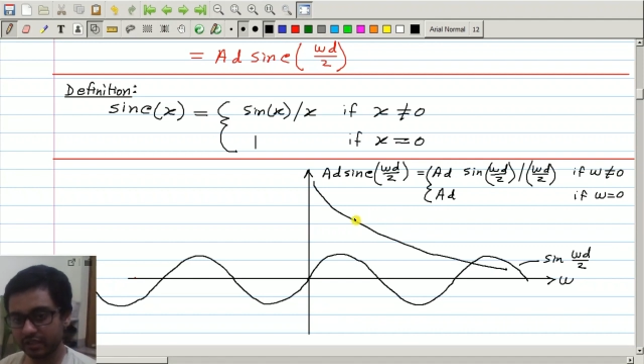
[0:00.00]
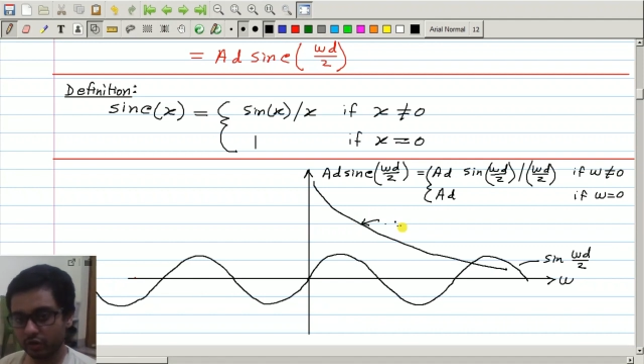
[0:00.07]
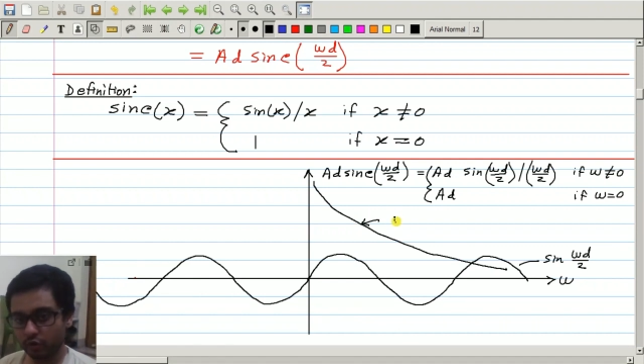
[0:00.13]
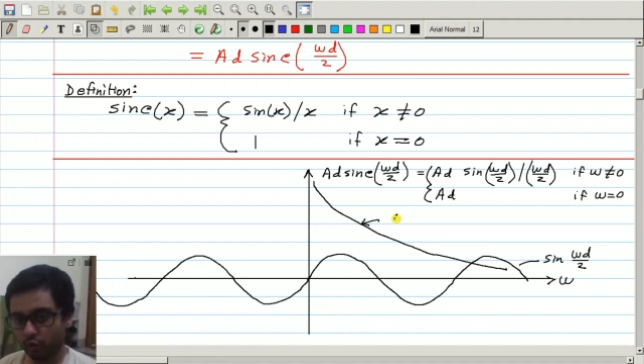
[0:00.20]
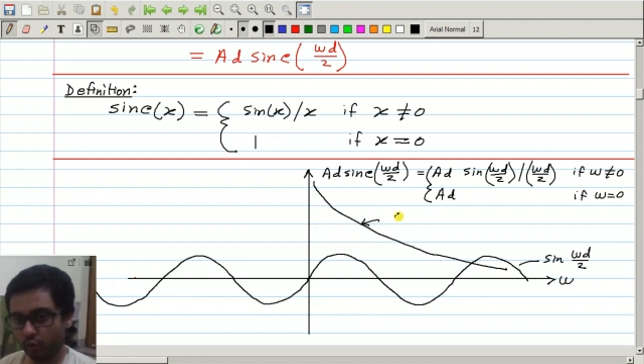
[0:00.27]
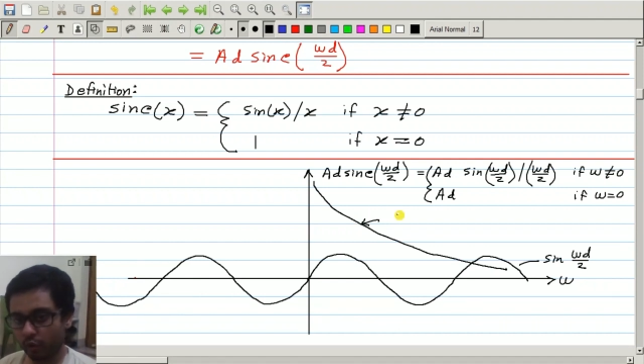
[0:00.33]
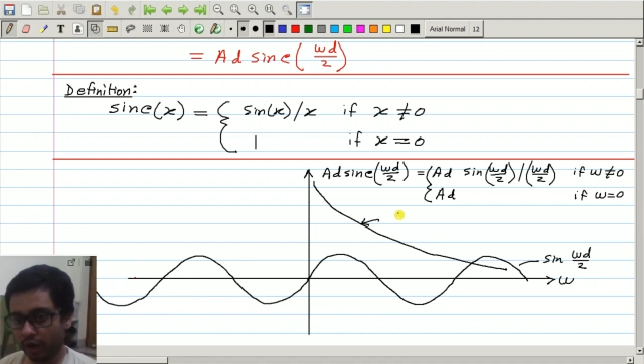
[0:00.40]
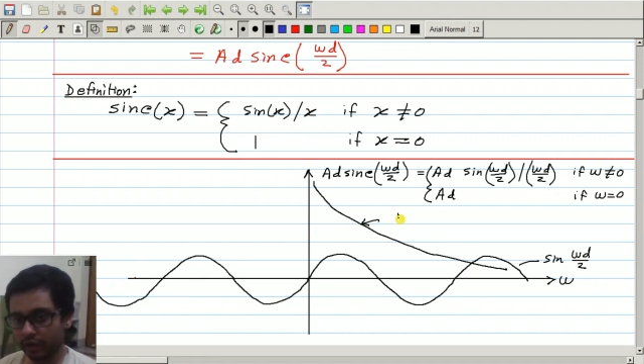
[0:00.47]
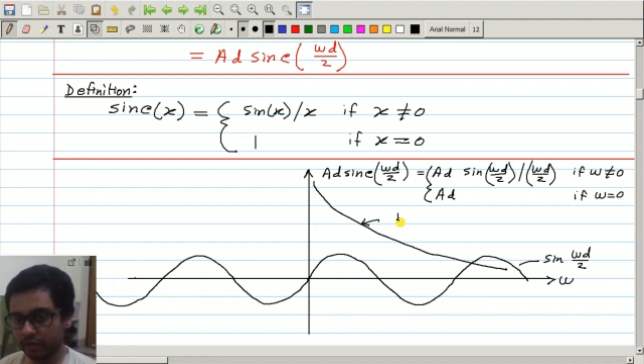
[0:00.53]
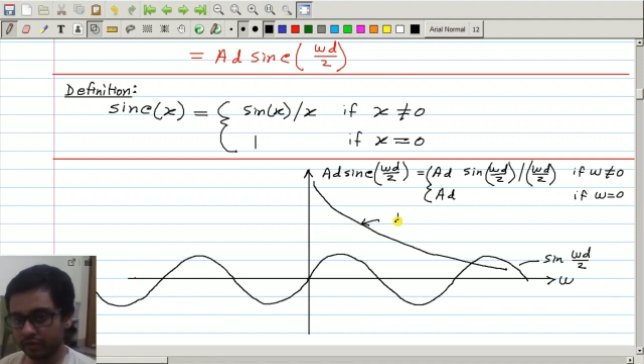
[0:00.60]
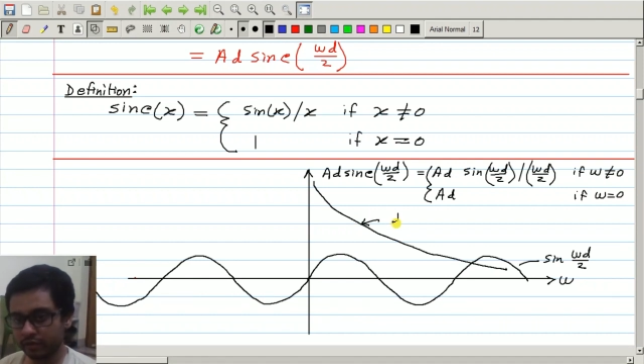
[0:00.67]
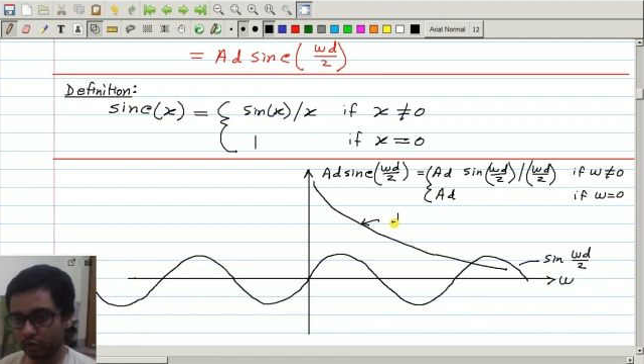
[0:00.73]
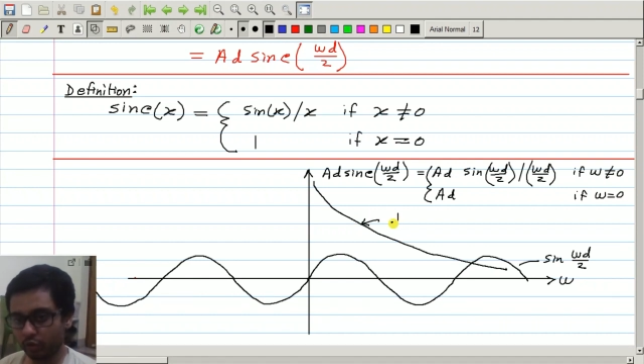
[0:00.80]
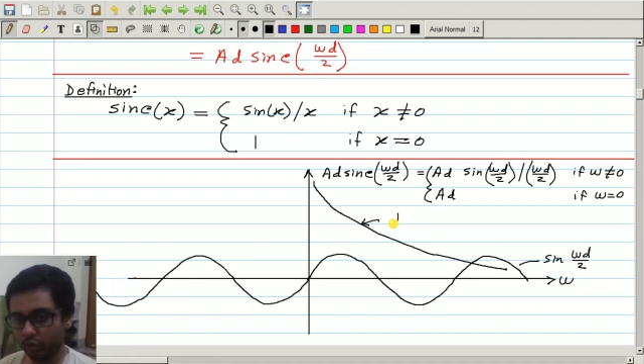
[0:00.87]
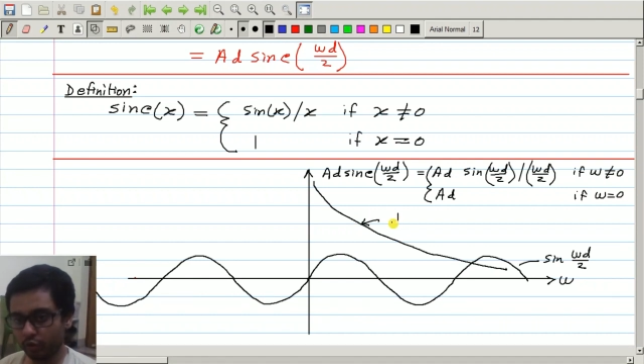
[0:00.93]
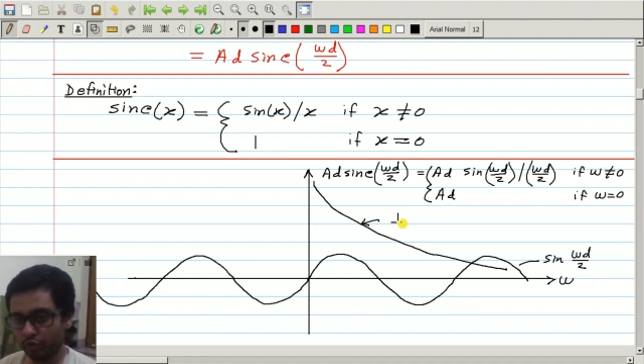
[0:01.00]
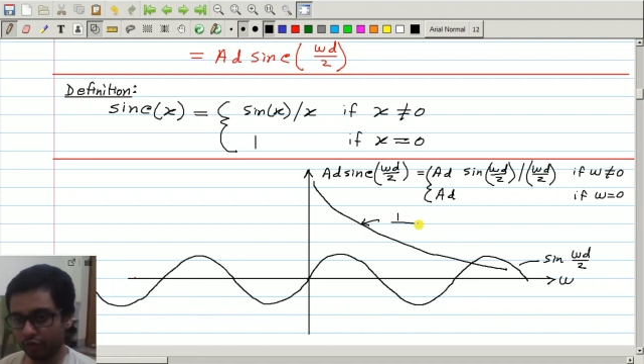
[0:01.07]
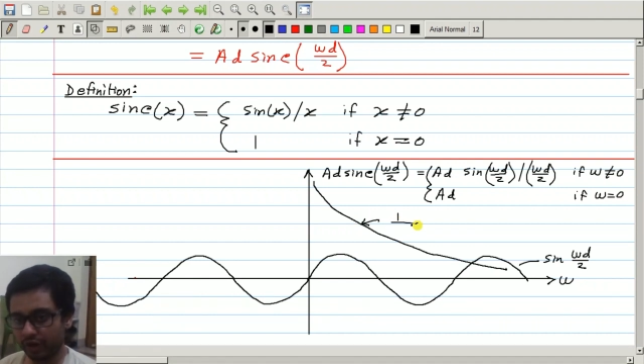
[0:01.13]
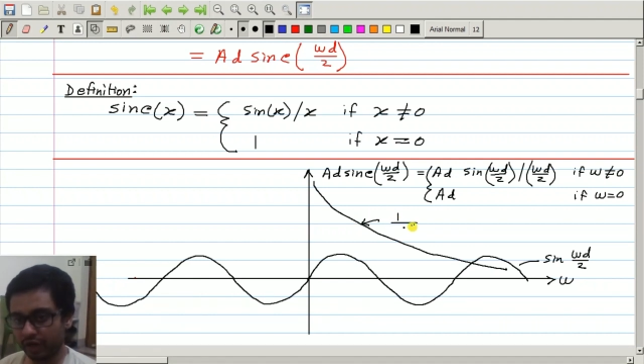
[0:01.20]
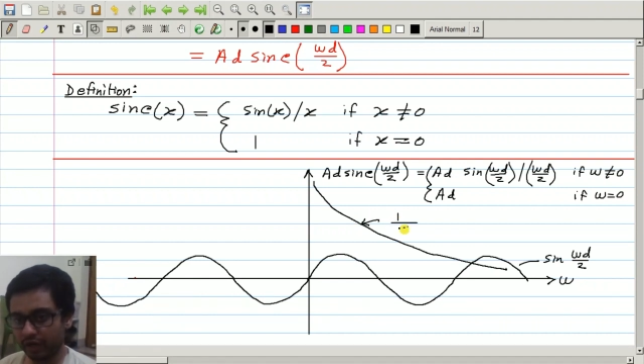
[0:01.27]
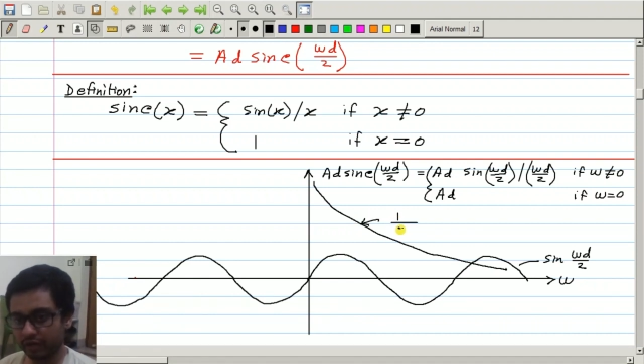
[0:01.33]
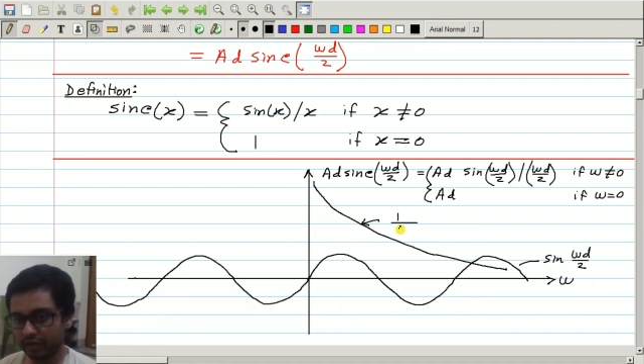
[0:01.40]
omega d